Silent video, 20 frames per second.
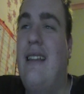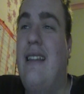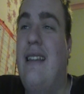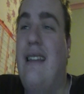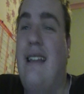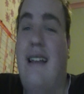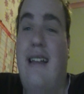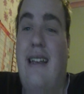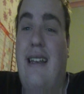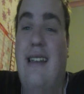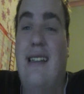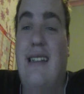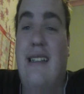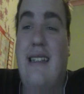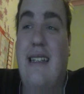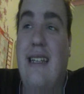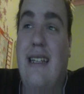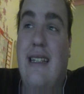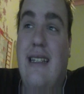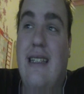That
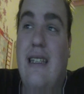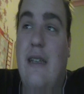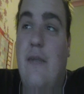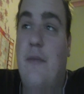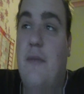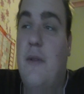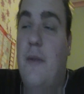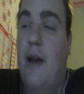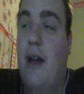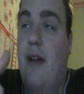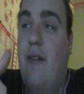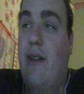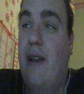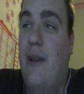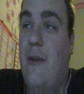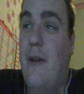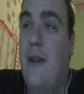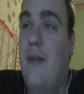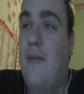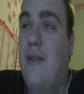didn't seem to matter
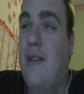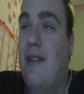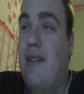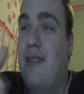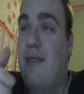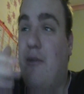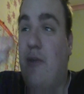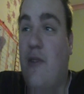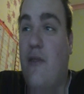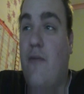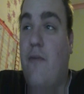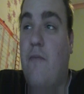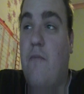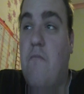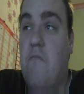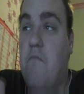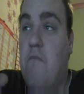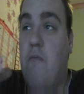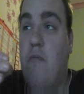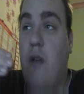anyway, because it was
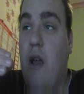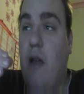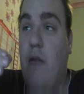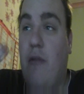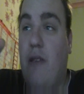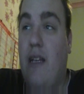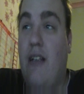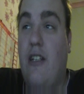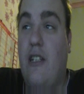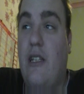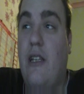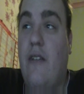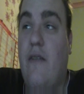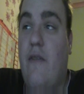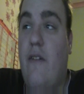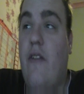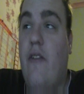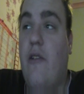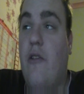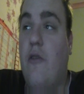actually a
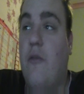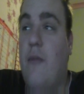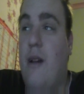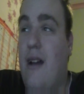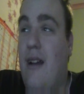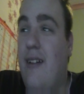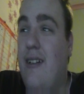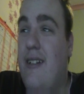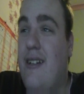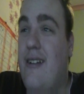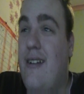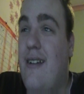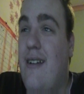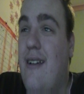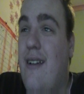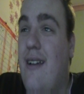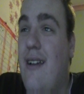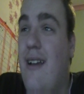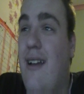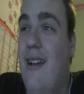very good match.
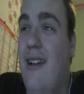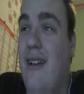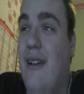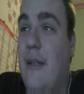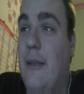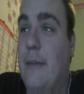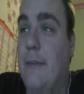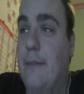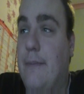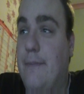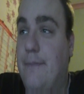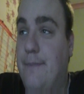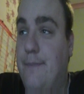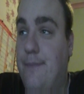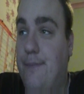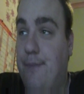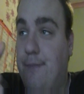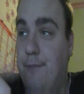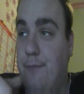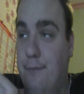
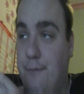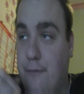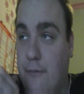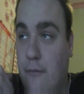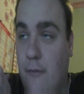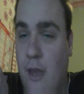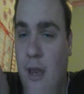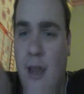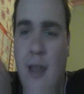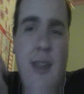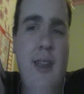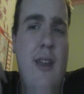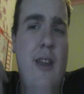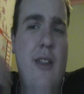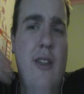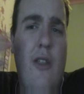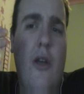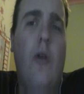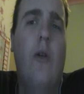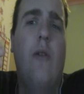
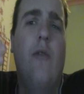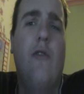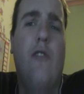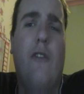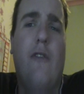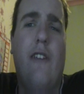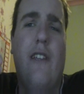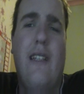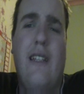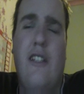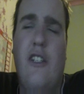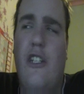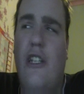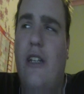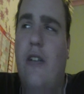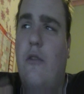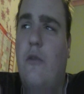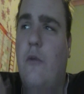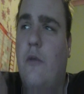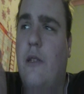Though it was obvious that The
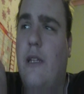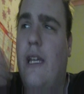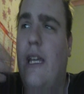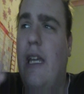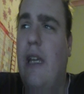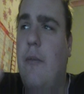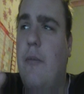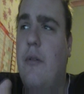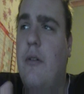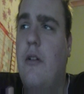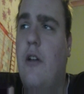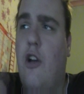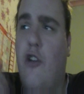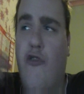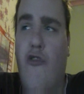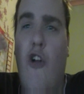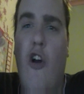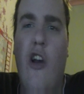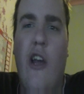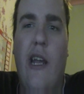Shield would keep a
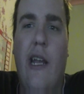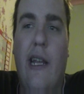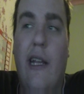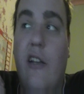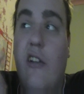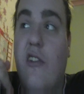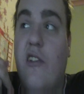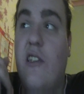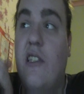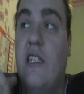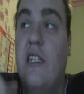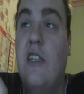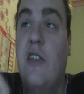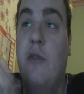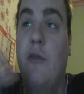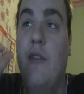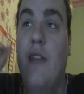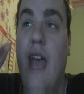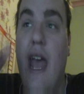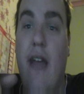rocking and
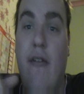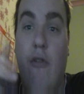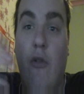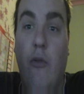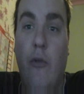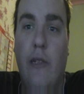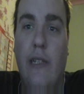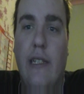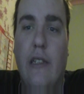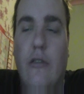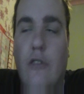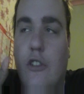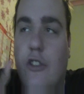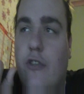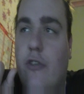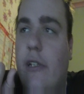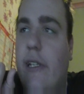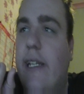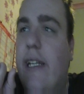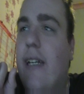continue their own little
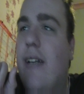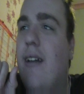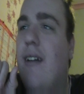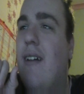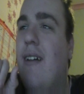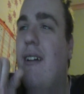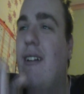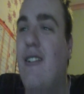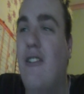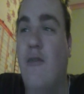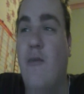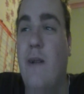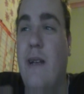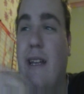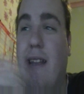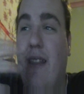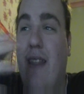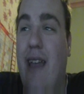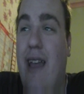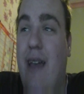streak of
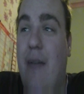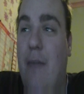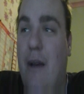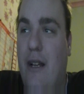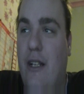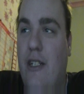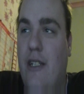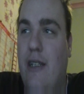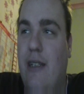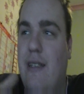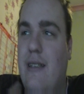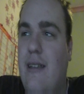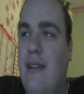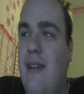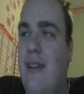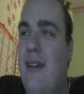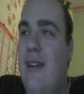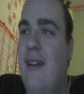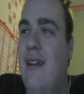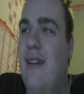winning their matches.
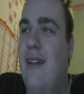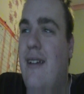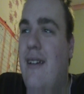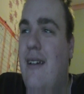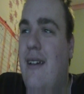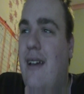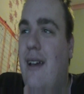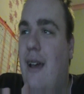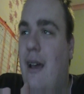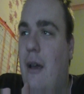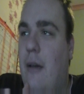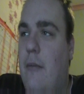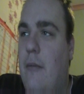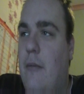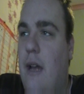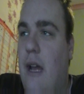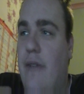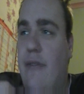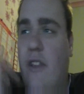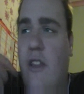
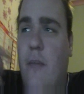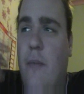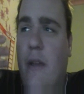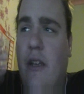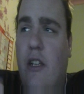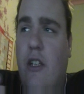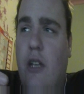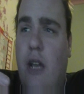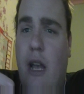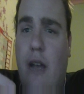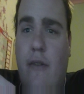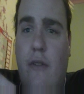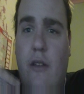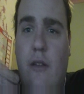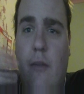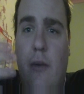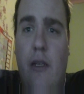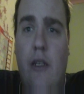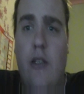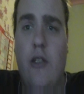After
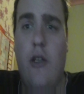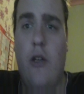the